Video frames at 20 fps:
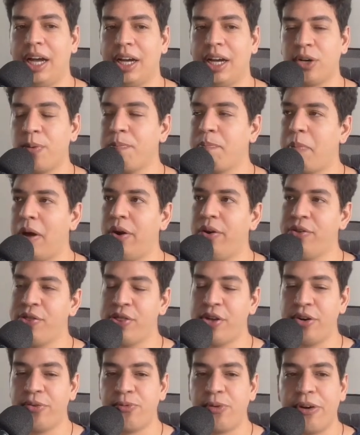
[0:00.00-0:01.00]
comparing
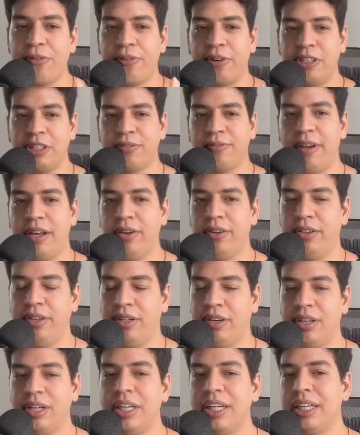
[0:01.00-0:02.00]
their reference value
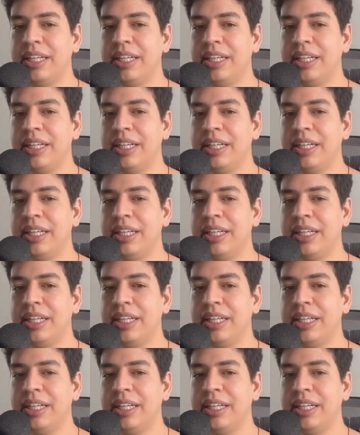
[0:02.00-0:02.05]
here.